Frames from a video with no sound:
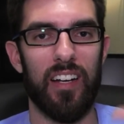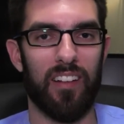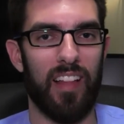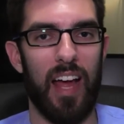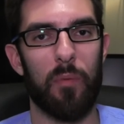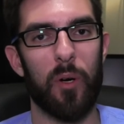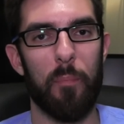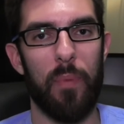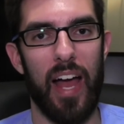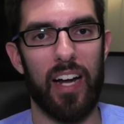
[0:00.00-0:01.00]
an
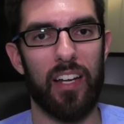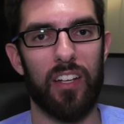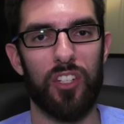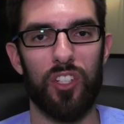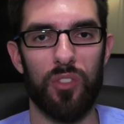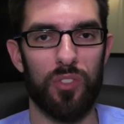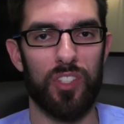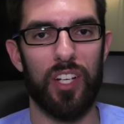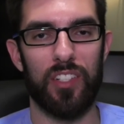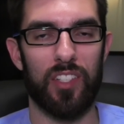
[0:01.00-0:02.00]
elaborate backend to
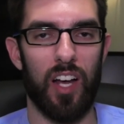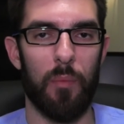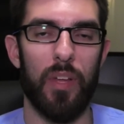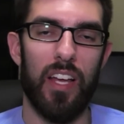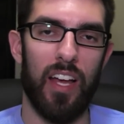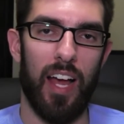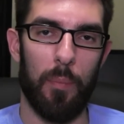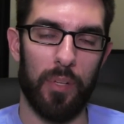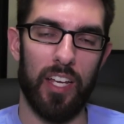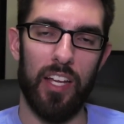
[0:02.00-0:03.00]
use desktop
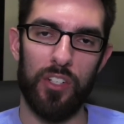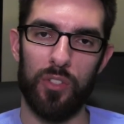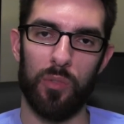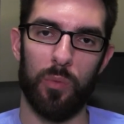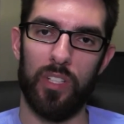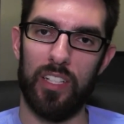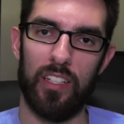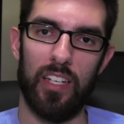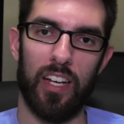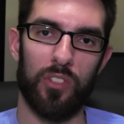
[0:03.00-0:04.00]
applications with the
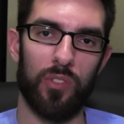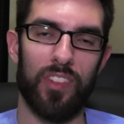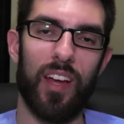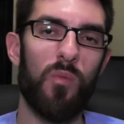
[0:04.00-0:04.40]
Elite X3.